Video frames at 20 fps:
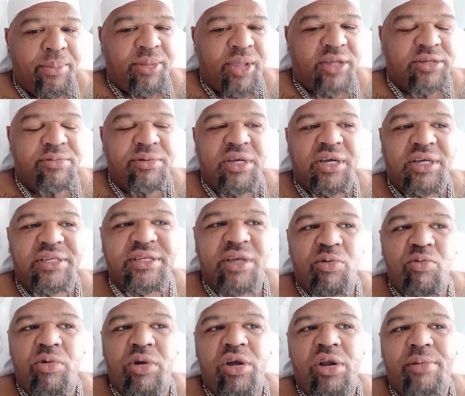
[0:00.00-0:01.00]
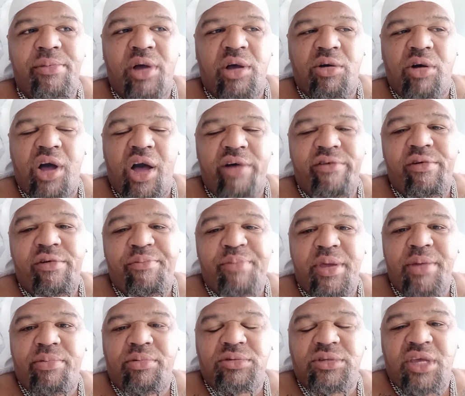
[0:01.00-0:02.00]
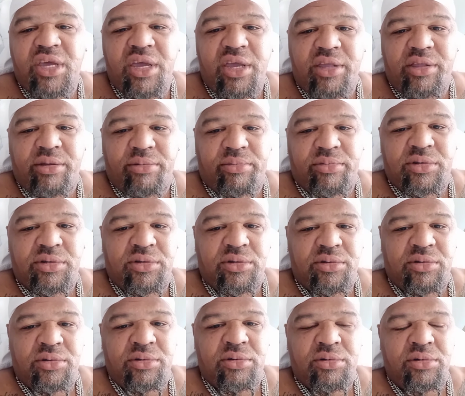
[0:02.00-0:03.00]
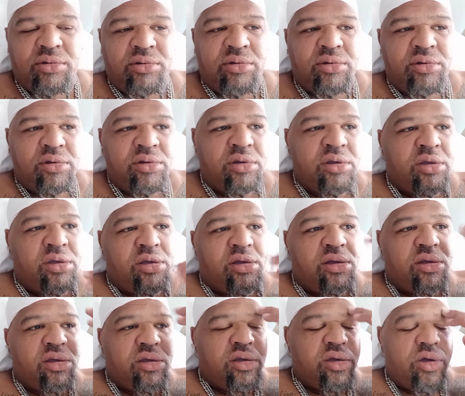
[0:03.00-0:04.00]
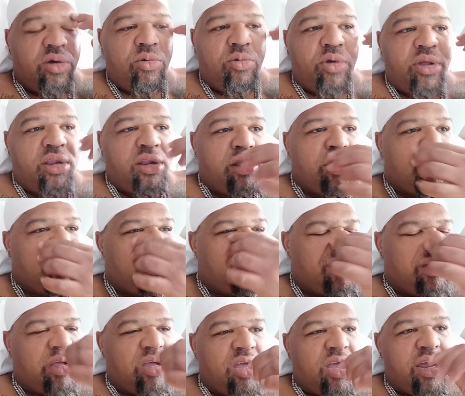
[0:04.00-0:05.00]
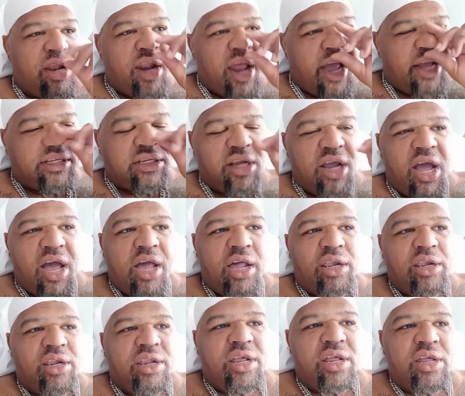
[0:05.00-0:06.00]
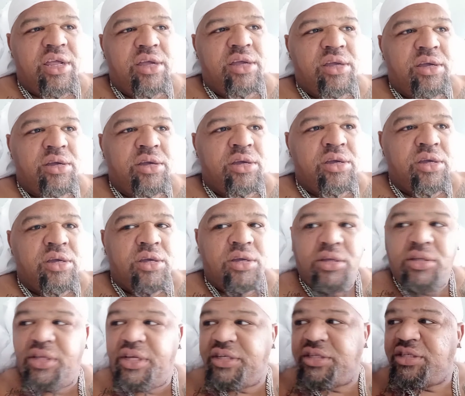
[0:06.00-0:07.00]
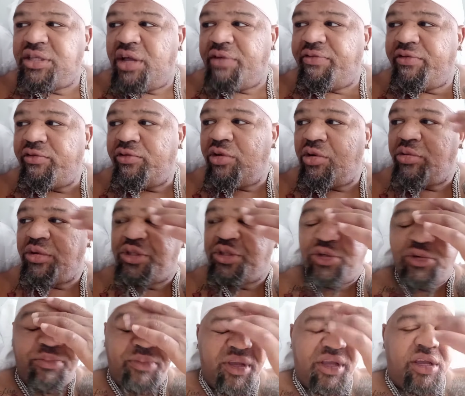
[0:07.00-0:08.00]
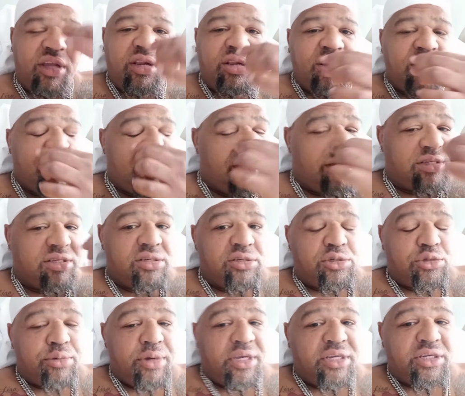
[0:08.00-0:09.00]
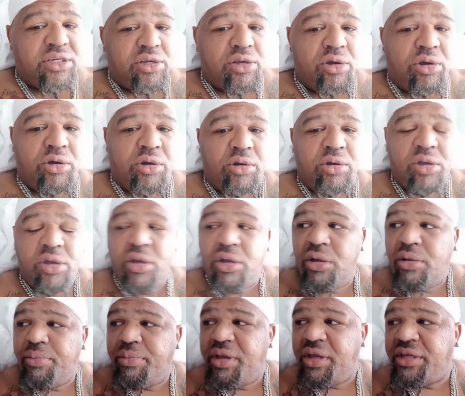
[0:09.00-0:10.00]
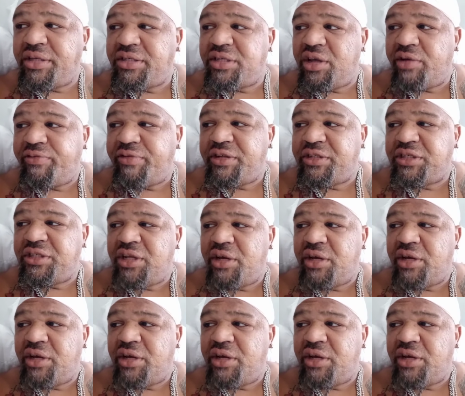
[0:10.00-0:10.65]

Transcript: That's because I'm worrying about other people's kingdoms. When in actuality, there's nothing wrong with you being in a situation or being selfish